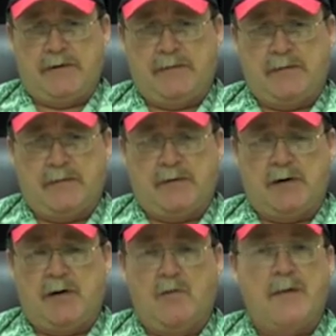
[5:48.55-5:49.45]
different
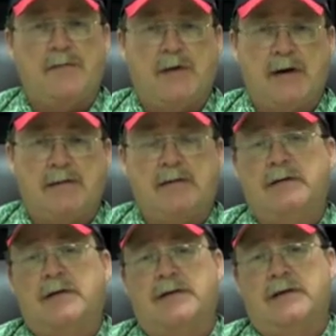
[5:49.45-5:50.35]

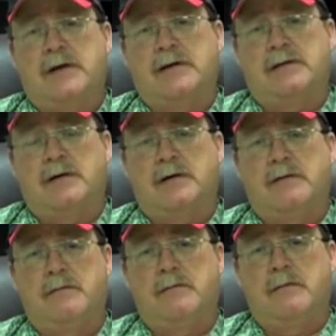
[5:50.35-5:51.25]
websites, such as
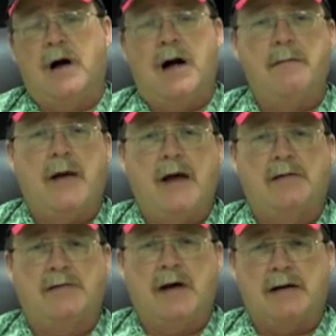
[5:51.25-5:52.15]

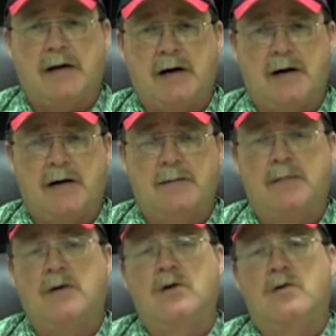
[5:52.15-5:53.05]
hotpads.com
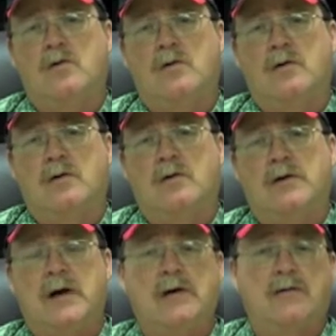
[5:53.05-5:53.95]
or
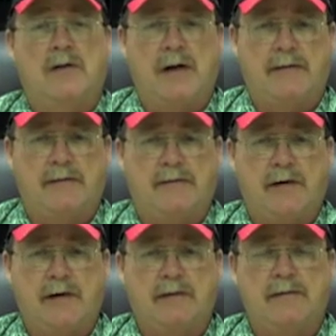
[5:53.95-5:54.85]
Yahoo
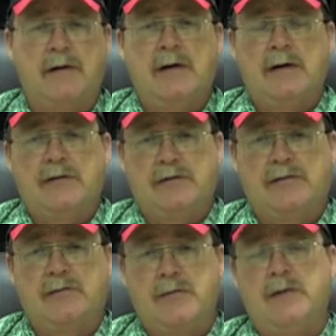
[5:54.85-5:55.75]
Classifieds. So
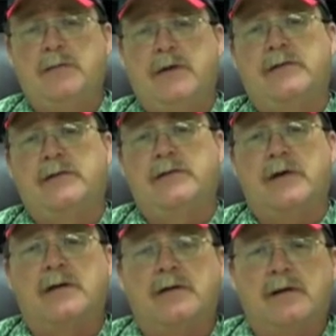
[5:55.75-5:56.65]
there's many places
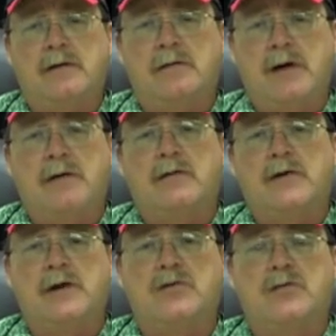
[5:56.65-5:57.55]
that we
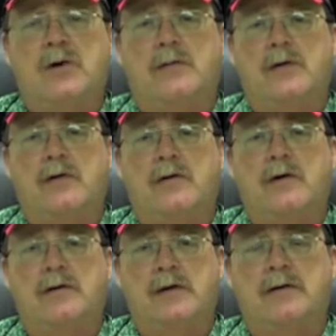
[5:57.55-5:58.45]
advertise your property
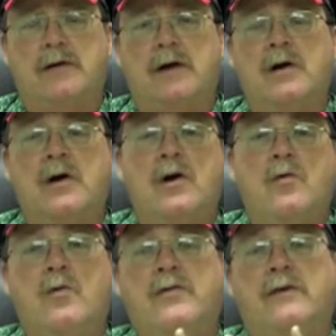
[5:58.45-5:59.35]
on the internet
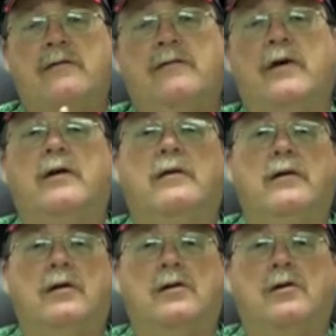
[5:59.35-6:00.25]
with a
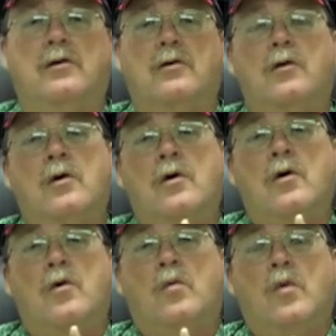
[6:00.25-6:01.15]
very low
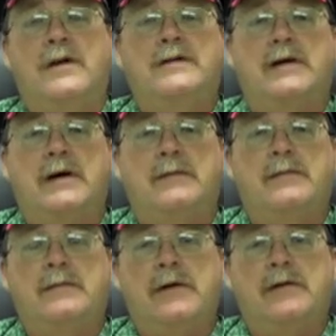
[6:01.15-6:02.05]

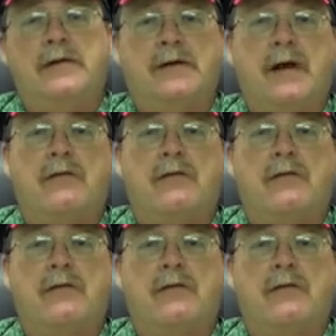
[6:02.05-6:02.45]
one-time internet